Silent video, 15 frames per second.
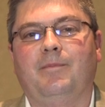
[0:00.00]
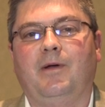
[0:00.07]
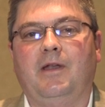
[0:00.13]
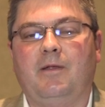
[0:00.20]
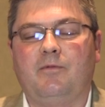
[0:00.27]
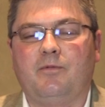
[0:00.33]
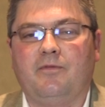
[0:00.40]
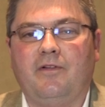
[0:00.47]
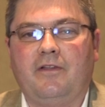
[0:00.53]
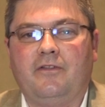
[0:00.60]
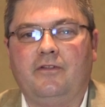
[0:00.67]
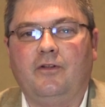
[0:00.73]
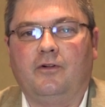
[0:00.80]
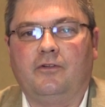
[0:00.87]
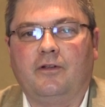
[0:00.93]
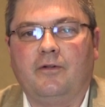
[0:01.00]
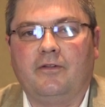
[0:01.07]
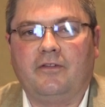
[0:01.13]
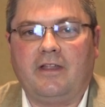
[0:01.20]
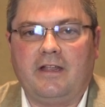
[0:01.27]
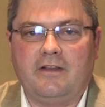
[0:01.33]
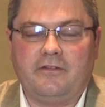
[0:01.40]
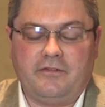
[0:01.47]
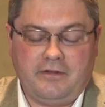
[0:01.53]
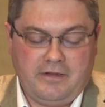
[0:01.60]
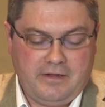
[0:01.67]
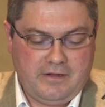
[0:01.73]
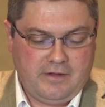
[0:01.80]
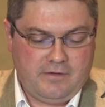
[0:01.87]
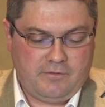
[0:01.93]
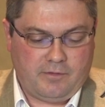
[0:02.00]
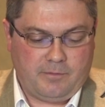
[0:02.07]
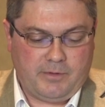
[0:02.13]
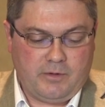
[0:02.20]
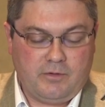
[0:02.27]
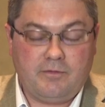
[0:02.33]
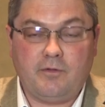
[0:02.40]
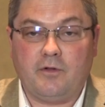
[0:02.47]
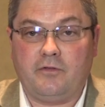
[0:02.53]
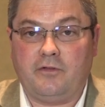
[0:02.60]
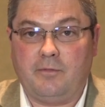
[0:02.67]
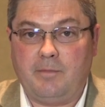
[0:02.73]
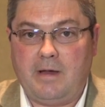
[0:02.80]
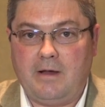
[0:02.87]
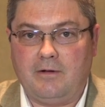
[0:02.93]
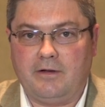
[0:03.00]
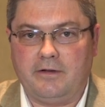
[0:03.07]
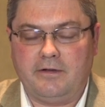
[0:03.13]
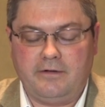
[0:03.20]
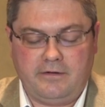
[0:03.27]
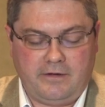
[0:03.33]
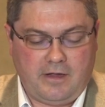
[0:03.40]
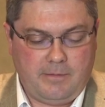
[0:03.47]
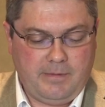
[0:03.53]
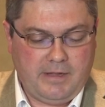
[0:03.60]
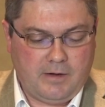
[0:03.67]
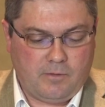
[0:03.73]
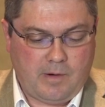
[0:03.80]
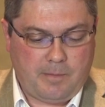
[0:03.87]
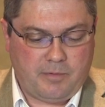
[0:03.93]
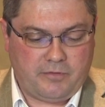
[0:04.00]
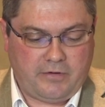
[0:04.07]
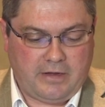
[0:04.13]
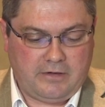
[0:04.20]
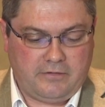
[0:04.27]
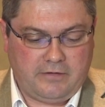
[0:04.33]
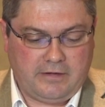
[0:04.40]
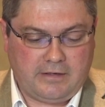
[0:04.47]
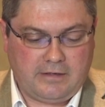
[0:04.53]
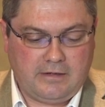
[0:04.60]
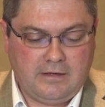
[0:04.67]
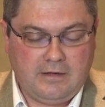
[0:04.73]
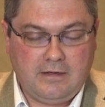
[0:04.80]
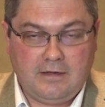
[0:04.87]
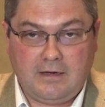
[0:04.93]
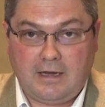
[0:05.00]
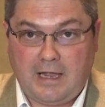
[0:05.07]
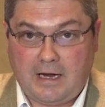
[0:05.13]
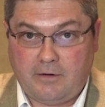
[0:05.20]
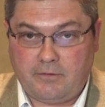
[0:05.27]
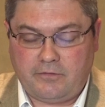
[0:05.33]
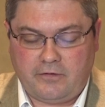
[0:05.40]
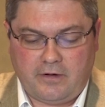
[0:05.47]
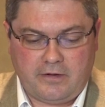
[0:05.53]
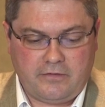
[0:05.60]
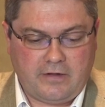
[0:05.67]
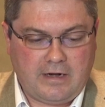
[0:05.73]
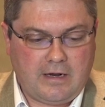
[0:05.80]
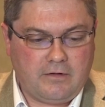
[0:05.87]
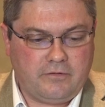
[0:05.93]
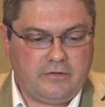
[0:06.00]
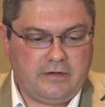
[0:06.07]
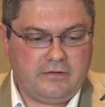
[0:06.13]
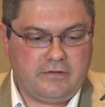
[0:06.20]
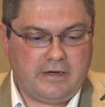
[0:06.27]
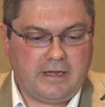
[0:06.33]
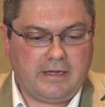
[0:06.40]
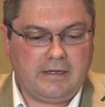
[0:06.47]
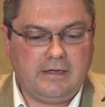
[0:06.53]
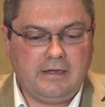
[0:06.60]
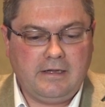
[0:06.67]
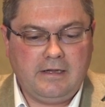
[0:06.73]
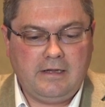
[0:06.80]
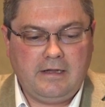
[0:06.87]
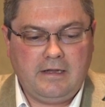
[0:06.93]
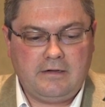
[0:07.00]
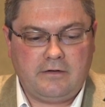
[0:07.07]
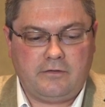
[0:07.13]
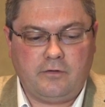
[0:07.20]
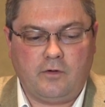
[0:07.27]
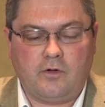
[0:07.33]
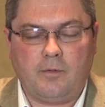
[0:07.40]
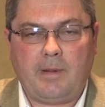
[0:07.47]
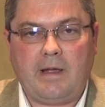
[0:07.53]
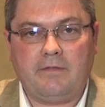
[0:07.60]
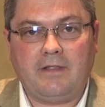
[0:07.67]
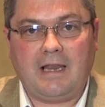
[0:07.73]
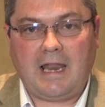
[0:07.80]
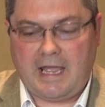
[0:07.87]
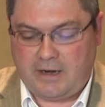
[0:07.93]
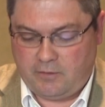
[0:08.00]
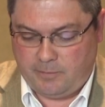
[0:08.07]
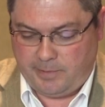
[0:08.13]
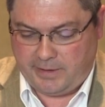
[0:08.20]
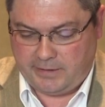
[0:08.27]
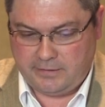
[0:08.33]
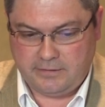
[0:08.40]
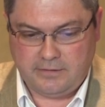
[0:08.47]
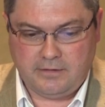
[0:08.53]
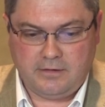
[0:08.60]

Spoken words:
My name is Professor Dr. Chris Geddes from the University of Maryland. I'm here representing LacriScience LLC today to talk about the LacriPen,